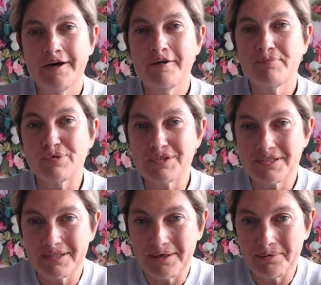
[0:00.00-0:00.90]
but
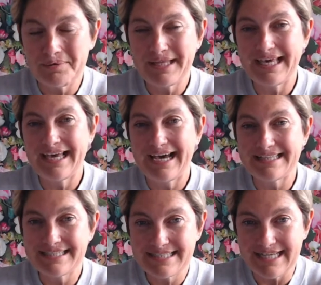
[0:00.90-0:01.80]
slowly
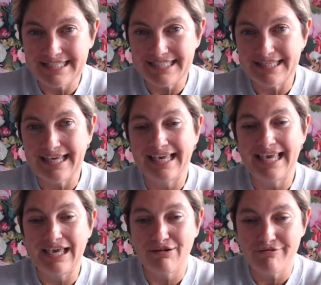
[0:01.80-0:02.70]
and steadily
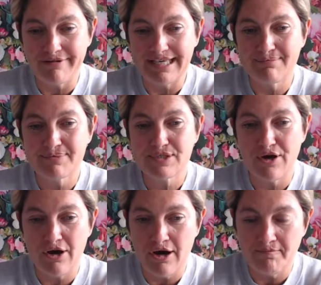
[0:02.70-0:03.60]
it creeps
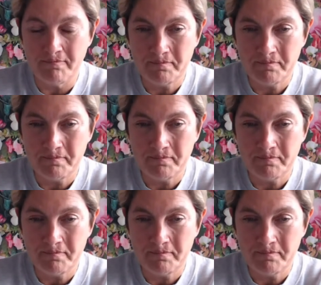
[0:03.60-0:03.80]
on.